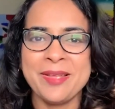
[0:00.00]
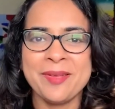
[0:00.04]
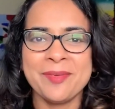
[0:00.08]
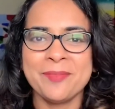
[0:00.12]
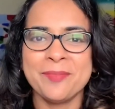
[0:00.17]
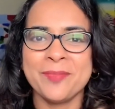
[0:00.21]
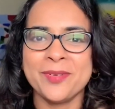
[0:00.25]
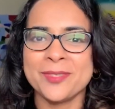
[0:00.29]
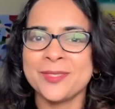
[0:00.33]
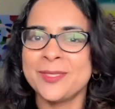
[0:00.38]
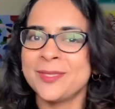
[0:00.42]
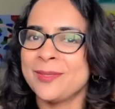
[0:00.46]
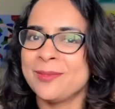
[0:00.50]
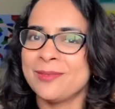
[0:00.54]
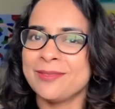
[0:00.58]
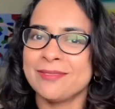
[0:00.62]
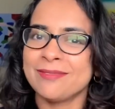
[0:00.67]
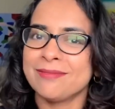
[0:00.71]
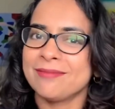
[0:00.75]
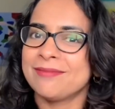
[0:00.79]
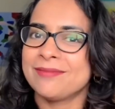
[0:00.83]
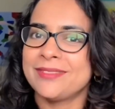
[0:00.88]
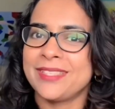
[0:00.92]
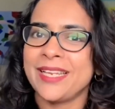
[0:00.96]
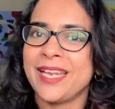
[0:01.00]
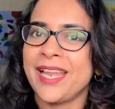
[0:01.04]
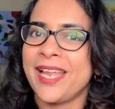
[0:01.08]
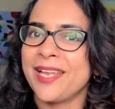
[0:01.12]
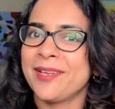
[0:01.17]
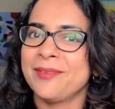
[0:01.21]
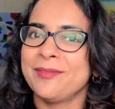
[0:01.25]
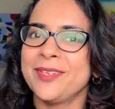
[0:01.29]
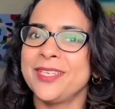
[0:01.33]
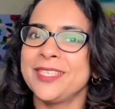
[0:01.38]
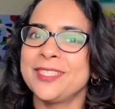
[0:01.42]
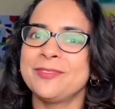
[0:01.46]
Pursue the
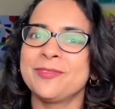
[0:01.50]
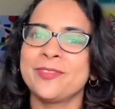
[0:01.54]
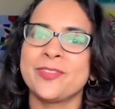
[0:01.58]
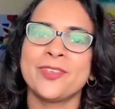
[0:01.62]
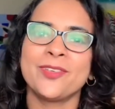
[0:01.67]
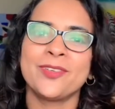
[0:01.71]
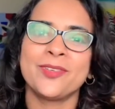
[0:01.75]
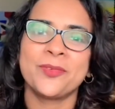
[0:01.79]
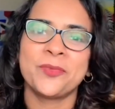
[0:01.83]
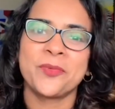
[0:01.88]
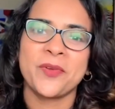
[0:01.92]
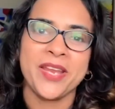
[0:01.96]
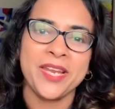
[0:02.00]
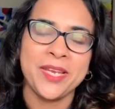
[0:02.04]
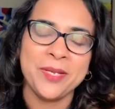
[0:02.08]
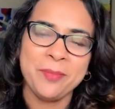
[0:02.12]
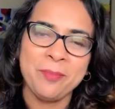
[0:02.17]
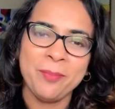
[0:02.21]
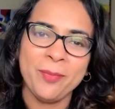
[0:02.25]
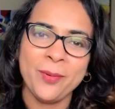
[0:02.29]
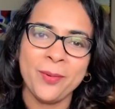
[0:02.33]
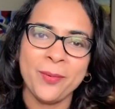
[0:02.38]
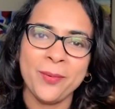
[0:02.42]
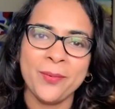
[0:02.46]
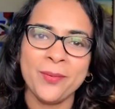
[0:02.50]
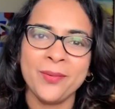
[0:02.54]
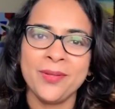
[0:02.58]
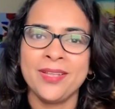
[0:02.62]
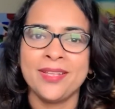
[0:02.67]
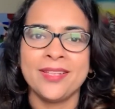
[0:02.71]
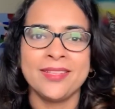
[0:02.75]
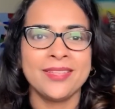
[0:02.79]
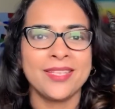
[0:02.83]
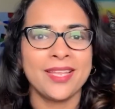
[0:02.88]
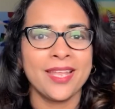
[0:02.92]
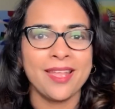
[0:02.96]
language for rainbow,
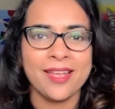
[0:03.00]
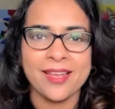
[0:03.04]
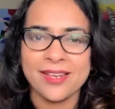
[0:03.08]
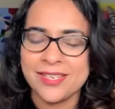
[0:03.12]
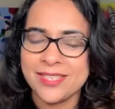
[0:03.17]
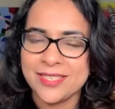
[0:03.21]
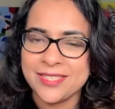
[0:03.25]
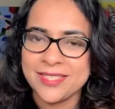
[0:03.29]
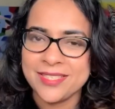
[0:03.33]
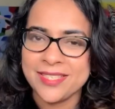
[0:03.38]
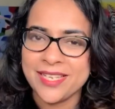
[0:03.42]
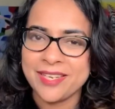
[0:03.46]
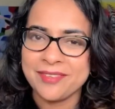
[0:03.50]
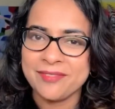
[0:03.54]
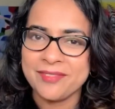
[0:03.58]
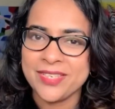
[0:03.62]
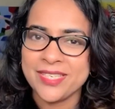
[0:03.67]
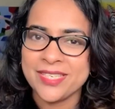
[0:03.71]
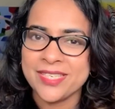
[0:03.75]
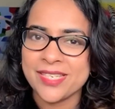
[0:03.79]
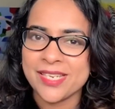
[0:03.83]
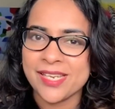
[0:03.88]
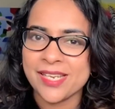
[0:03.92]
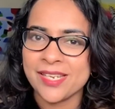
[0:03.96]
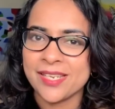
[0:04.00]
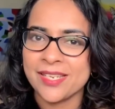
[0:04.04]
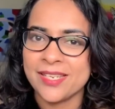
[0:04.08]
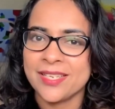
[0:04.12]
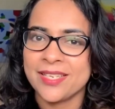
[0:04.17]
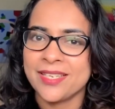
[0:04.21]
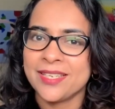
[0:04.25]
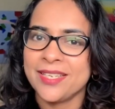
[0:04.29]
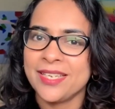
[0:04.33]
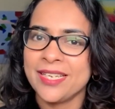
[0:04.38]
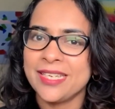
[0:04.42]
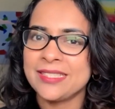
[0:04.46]
the color that we tell,
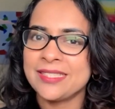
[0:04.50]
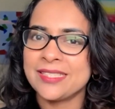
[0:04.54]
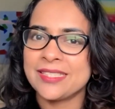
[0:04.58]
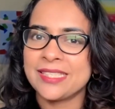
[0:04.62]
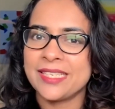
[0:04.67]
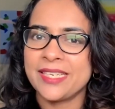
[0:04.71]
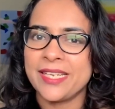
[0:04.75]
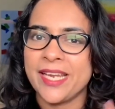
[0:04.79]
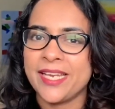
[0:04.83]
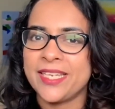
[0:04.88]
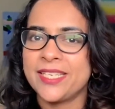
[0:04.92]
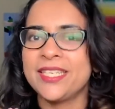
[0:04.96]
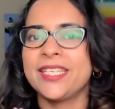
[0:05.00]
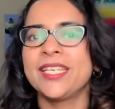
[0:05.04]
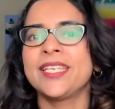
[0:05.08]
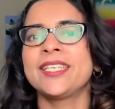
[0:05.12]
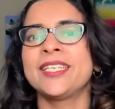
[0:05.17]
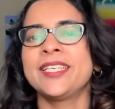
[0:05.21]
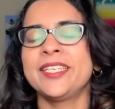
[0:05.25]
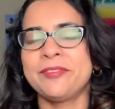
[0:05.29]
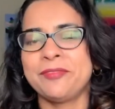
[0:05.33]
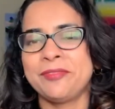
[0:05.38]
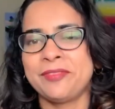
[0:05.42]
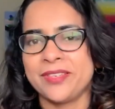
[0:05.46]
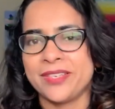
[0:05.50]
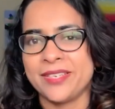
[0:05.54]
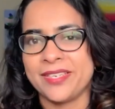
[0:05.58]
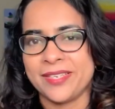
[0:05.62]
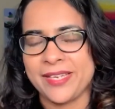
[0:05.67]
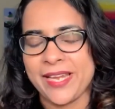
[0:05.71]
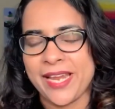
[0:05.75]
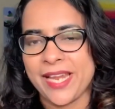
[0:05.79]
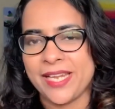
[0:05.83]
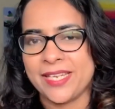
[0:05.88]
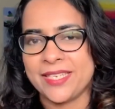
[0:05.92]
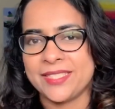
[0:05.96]
it's creating a different
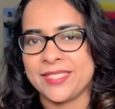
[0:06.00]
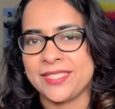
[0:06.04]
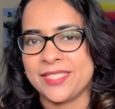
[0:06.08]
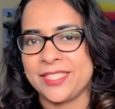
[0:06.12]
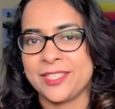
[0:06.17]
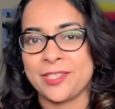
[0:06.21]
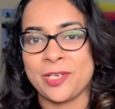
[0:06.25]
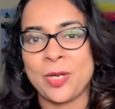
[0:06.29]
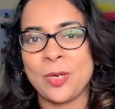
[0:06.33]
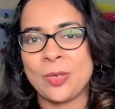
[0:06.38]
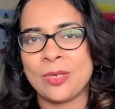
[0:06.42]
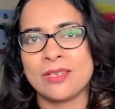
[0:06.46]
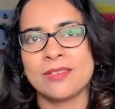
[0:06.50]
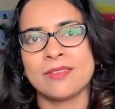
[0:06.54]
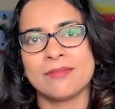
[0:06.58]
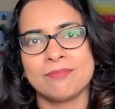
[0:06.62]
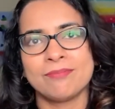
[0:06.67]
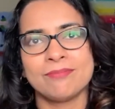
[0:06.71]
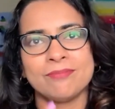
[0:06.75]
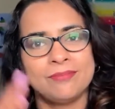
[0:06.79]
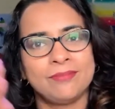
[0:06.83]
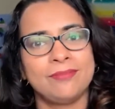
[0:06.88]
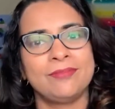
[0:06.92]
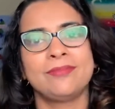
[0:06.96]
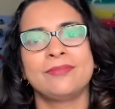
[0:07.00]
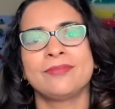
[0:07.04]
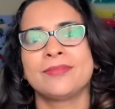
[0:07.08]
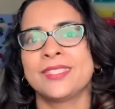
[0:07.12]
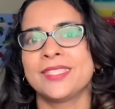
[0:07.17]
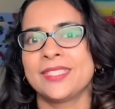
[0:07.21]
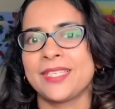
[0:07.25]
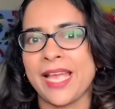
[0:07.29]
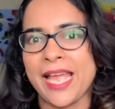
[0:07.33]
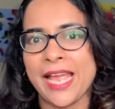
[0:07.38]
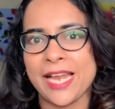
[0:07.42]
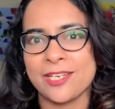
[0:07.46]
reality, not
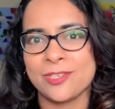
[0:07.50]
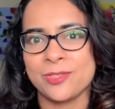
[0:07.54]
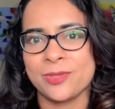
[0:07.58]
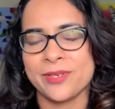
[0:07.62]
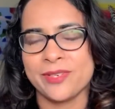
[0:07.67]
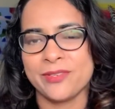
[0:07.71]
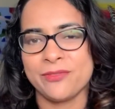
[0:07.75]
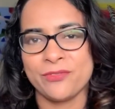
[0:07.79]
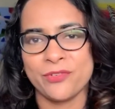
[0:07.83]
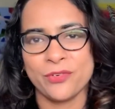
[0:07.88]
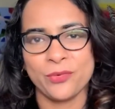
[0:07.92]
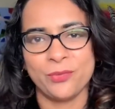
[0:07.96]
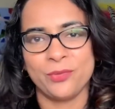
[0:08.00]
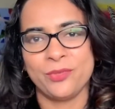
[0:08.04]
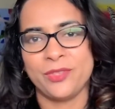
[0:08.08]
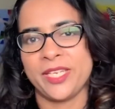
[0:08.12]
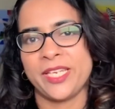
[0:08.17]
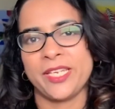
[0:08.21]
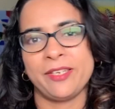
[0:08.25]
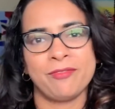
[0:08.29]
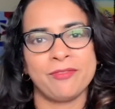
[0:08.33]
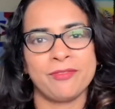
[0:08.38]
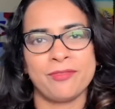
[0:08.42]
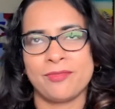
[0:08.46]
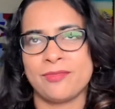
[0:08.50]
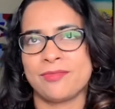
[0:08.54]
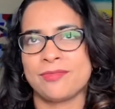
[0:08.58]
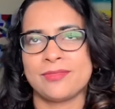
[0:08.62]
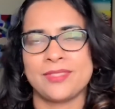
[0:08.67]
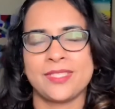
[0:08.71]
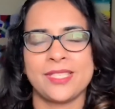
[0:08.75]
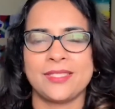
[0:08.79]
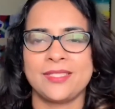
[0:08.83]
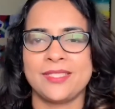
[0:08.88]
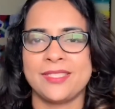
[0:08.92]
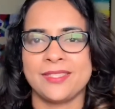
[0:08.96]
the actual truth, if
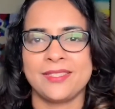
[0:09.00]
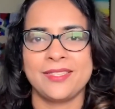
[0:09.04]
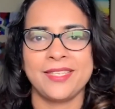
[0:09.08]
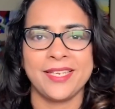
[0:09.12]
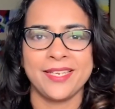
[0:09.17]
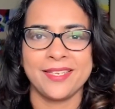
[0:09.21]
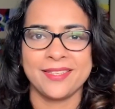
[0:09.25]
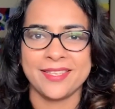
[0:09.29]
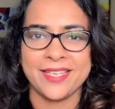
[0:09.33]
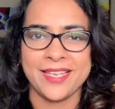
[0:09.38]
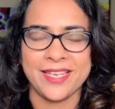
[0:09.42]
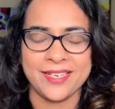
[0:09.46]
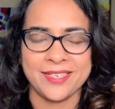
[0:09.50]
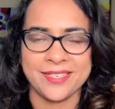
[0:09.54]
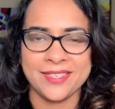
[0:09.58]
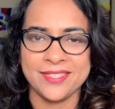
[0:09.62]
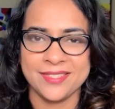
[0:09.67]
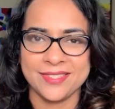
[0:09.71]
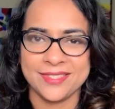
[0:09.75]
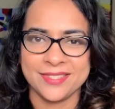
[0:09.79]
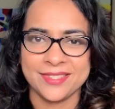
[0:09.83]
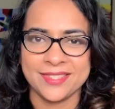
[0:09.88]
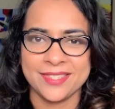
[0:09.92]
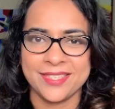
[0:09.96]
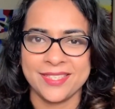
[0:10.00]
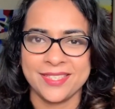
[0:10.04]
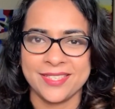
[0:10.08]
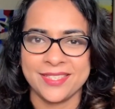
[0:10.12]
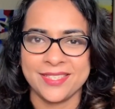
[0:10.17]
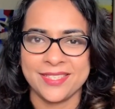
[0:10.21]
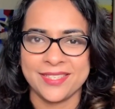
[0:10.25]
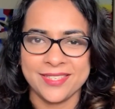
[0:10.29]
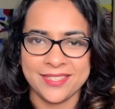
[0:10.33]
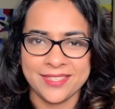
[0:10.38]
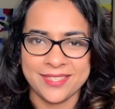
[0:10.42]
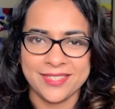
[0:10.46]
such a thing there is.
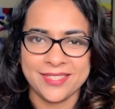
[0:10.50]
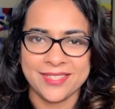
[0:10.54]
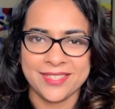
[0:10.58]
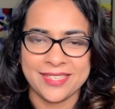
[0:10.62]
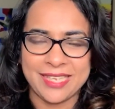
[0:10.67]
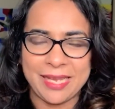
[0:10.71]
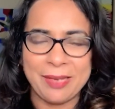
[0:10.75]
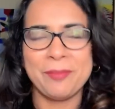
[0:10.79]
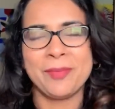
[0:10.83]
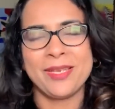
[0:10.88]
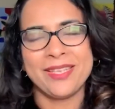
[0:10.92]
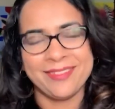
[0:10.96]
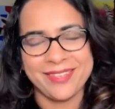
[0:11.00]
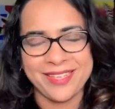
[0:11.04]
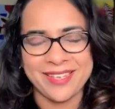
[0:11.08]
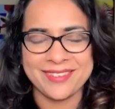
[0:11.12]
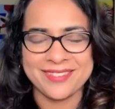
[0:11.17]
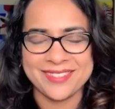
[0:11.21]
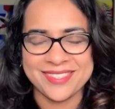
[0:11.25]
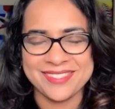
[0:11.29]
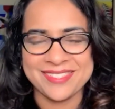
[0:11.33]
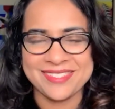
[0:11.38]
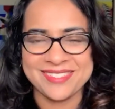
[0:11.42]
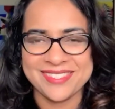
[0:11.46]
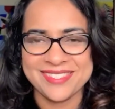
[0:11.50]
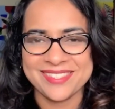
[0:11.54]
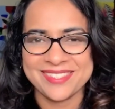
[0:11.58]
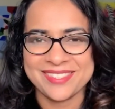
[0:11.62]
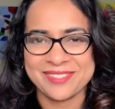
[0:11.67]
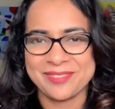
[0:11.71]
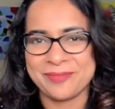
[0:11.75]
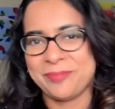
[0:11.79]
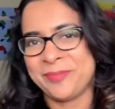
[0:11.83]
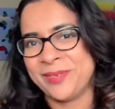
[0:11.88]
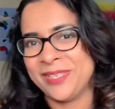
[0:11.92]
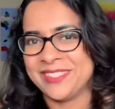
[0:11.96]
I mean, there is.
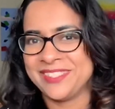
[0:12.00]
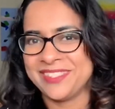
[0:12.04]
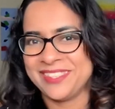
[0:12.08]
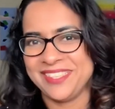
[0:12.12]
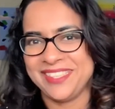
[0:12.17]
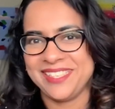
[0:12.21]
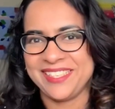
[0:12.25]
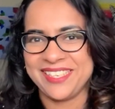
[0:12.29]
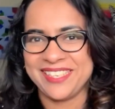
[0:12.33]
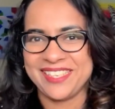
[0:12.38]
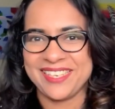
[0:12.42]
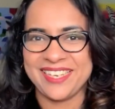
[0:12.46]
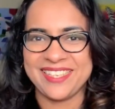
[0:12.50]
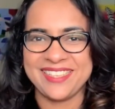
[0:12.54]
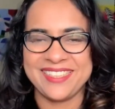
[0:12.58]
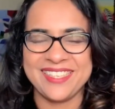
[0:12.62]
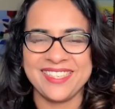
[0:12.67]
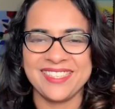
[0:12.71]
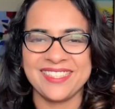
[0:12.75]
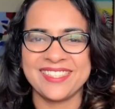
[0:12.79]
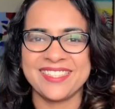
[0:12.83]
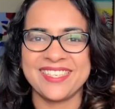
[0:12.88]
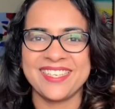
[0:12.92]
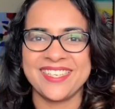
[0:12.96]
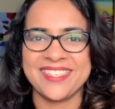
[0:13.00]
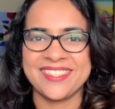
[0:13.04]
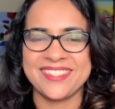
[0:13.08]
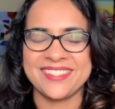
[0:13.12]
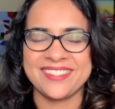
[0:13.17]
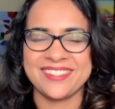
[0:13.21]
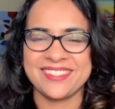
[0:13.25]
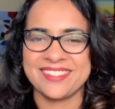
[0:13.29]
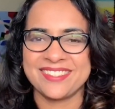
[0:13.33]
Personally, I think there is.